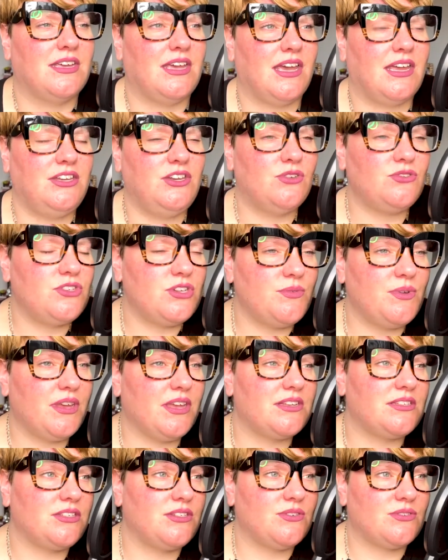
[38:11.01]
And you're doing
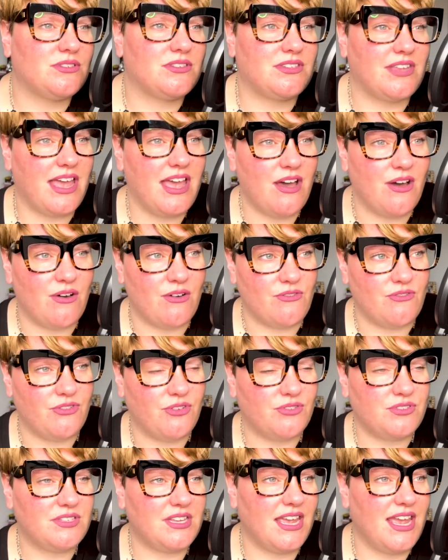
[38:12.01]
it to yourself.
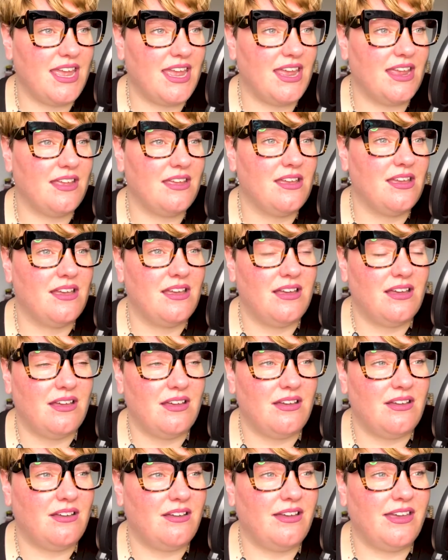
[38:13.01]
You're saying,
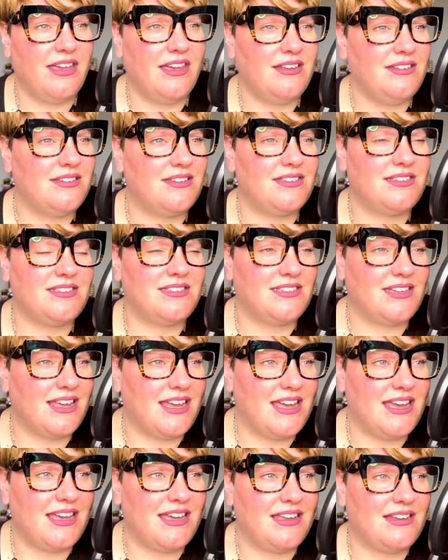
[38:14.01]
I
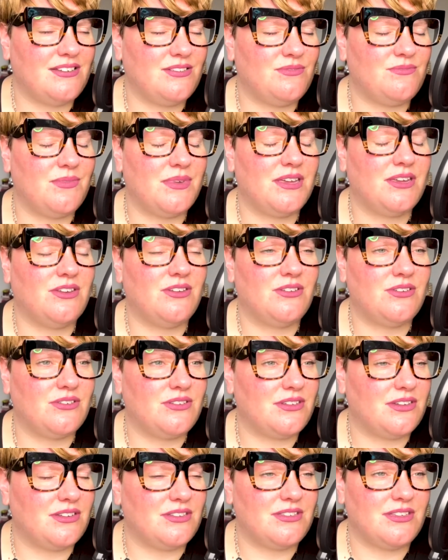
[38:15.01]
understand. Oh my
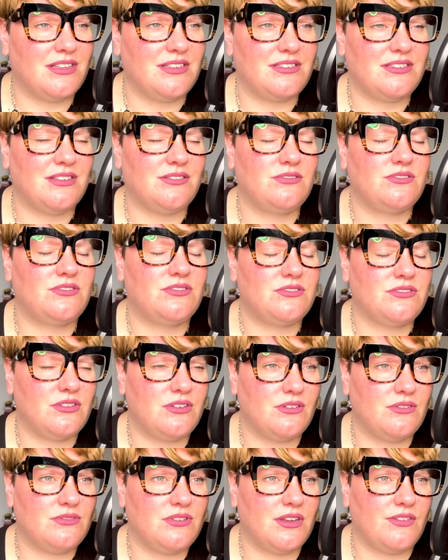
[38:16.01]
goodness, that sounds
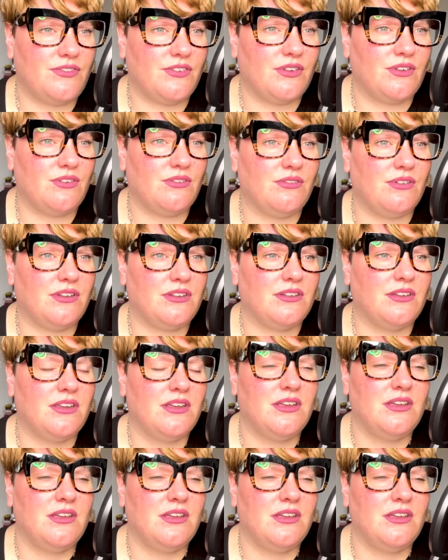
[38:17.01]
so difficult. And